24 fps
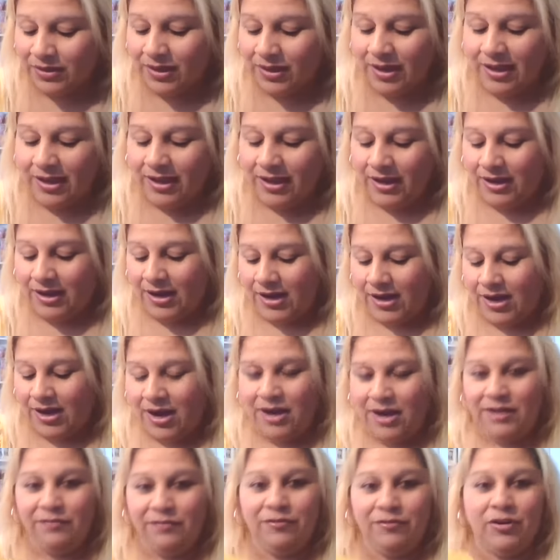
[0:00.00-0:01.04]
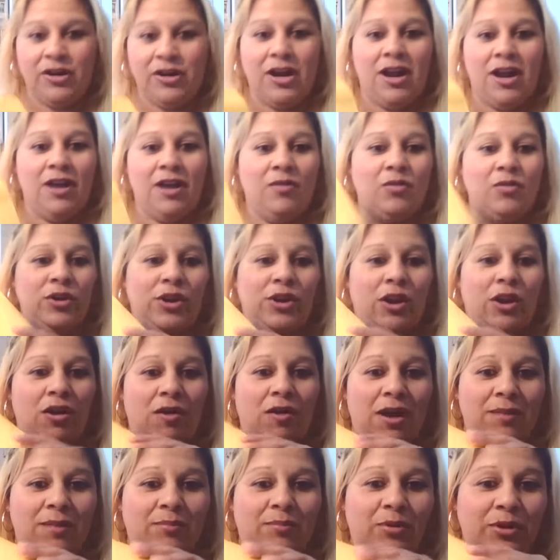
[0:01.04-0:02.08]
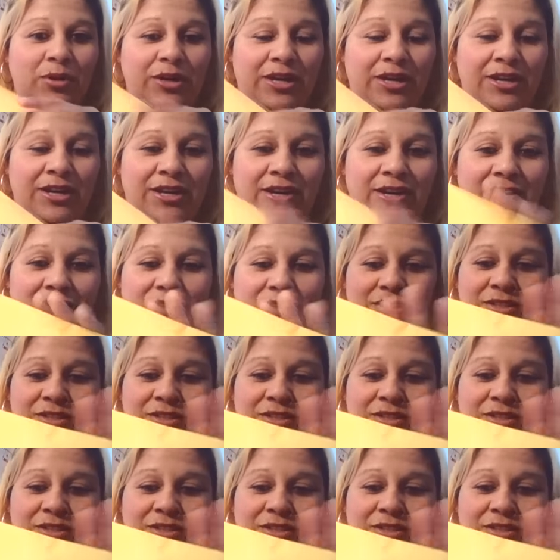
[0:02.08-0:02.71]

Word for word: And I kind of forgot what all I put in here,